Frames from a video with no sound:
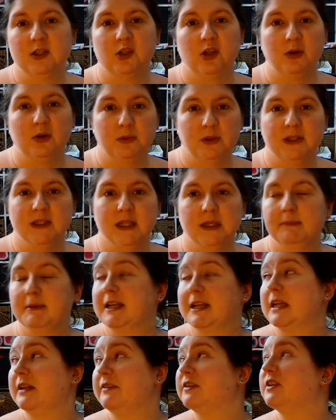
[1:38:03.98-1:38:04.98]
shop is going to be
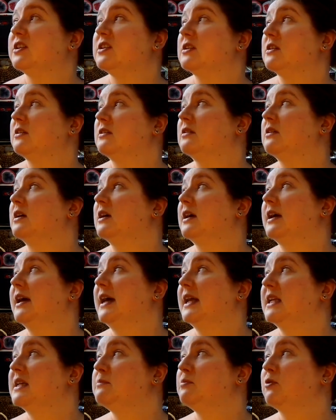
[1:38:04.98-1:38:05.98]
delivered at
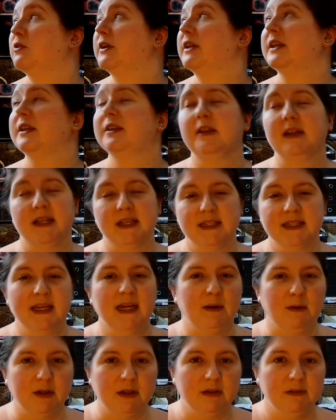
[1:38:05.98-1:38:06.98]
any point in the next
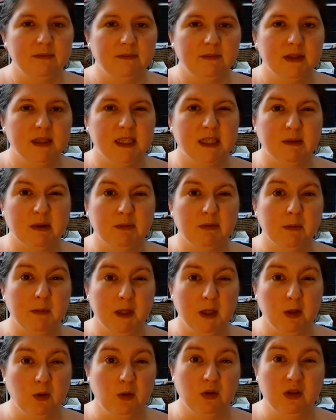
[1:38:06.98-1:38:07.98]
hour, so I
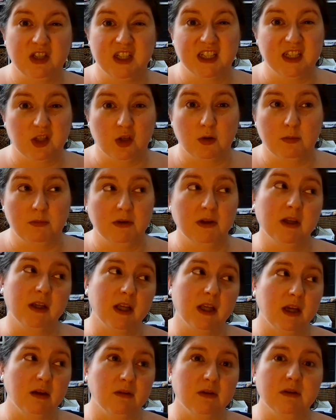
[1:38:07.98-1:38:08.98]
probably ought to stop and
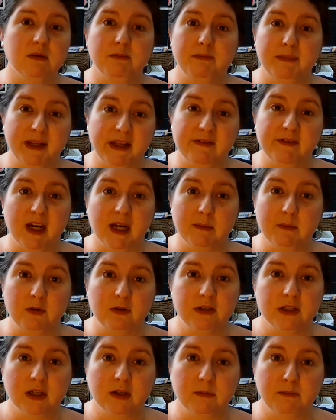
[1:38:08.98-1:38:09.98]
go and be
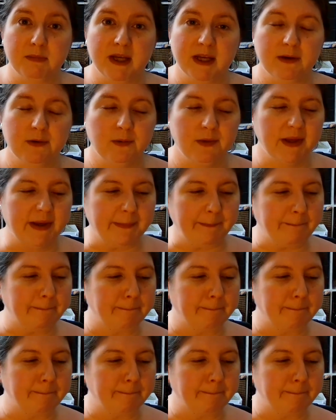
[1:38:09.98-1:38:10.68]
available to unpack all that.